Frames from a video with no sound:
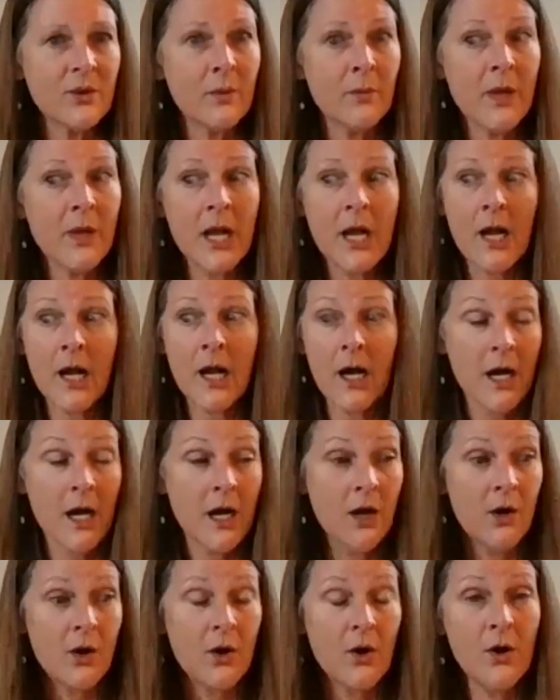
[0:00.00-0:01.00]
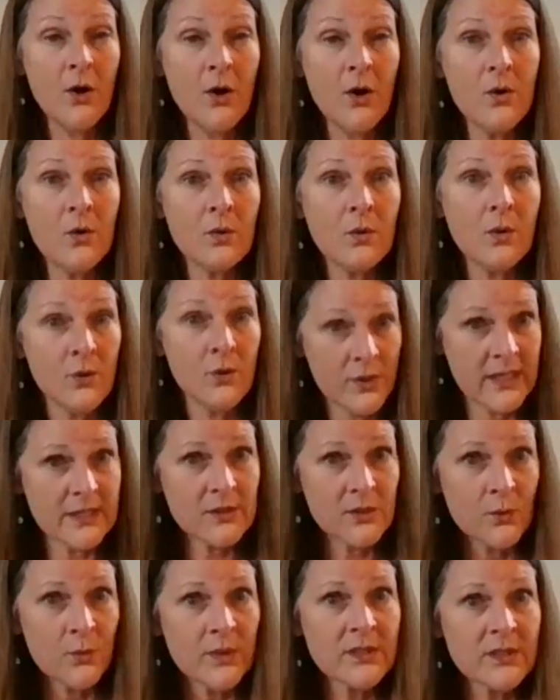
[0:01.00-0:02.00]
I'm like, oh, okay,
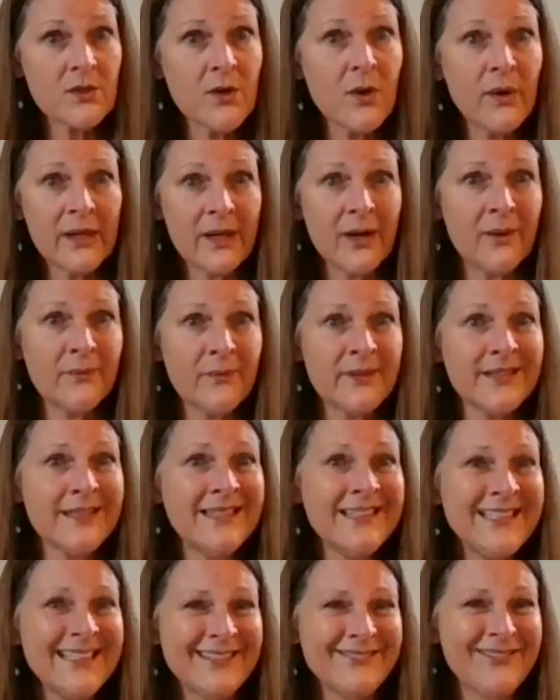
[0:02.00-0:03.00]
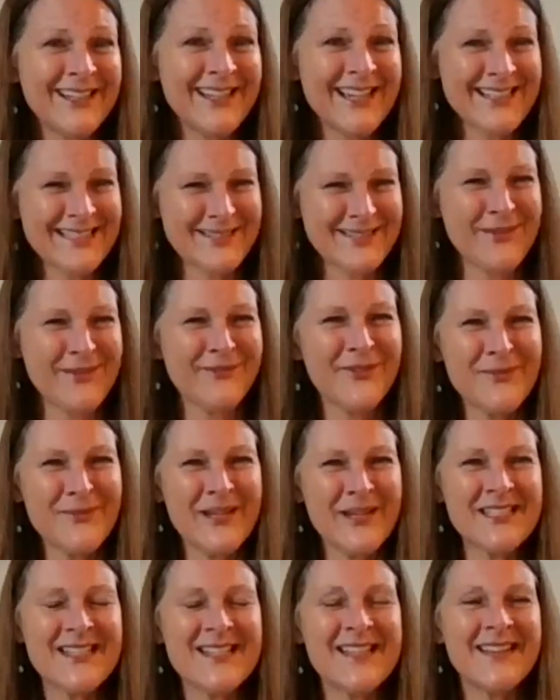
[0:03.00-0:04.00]
so what's going on with the knee? And we got some
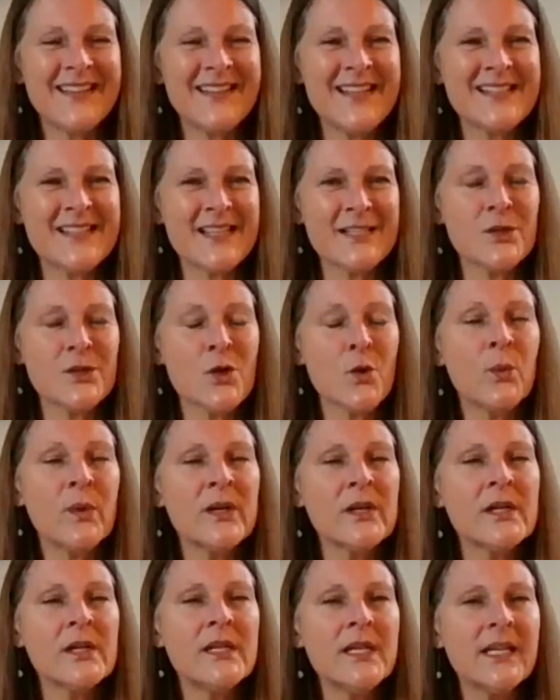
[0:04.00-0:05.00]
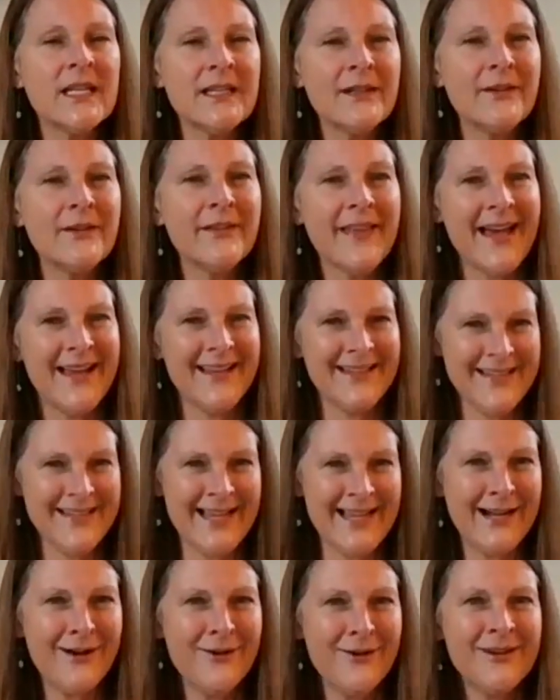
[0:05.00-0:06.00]
information, and they said, so we're going to heal that
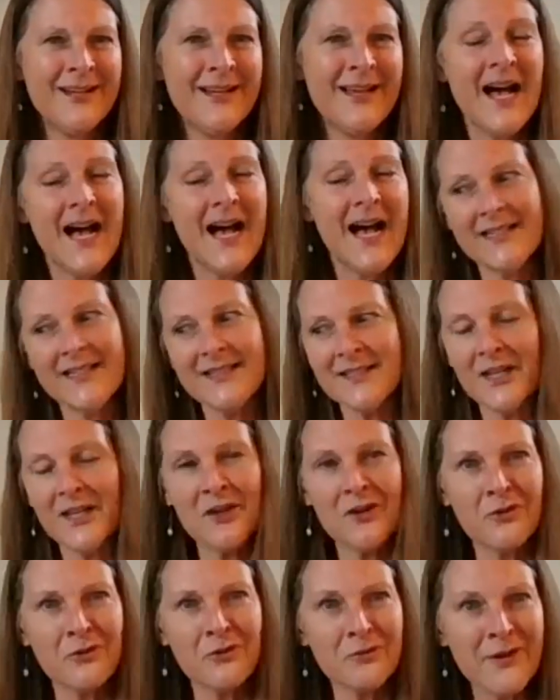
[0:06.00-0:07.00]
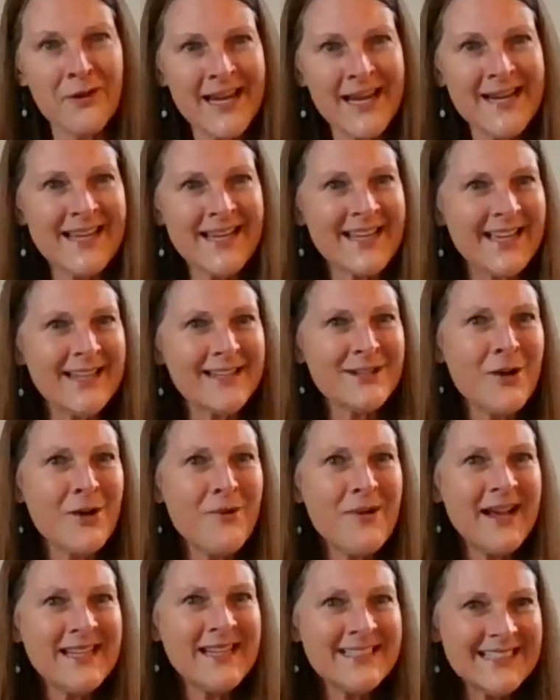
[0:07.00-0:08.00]
now. I said, great, I had
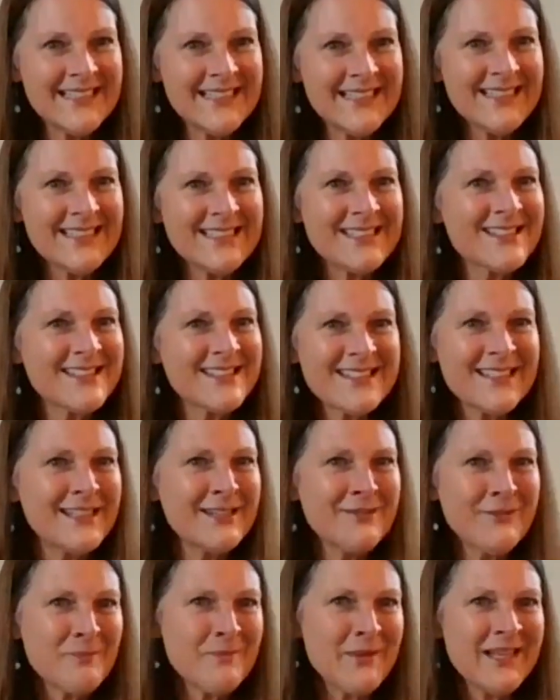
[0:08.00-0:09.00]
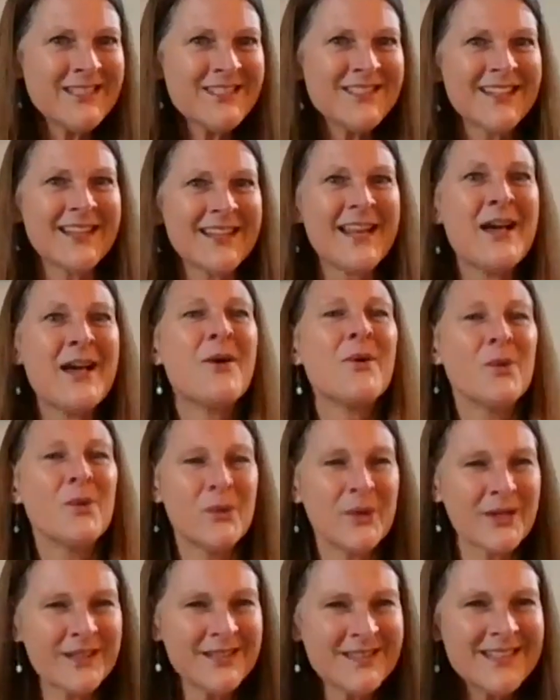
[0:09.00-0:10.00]
no idea. He just didn't even mention.
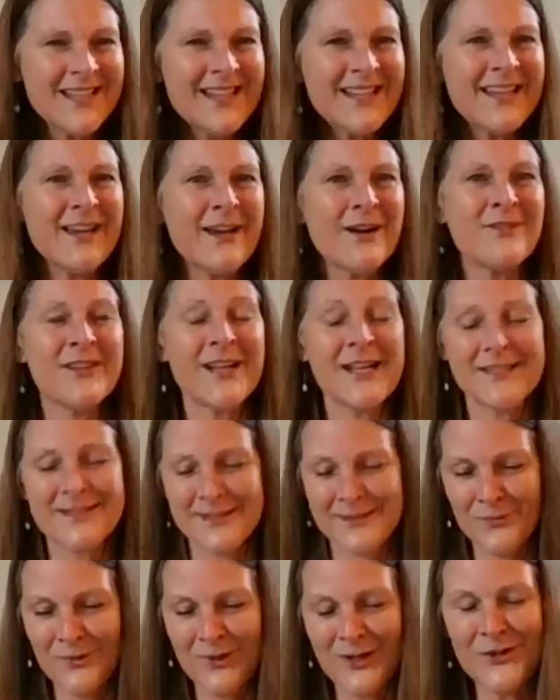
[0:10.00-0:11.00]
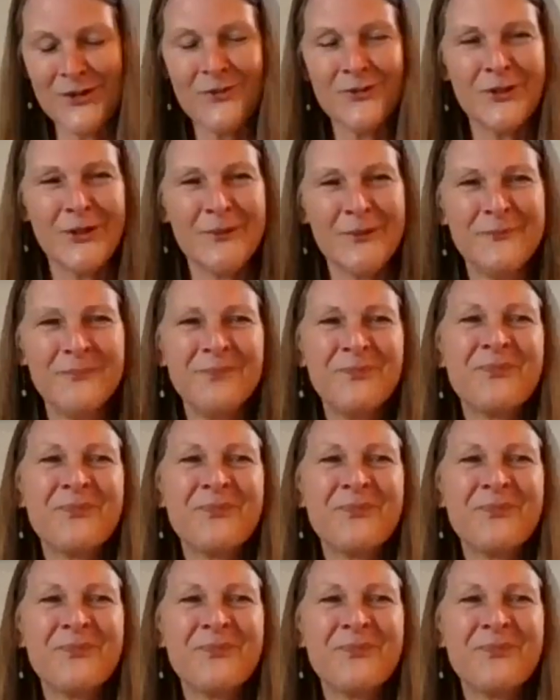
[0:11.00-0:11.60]
We're going to take care of it. I said, wonderful.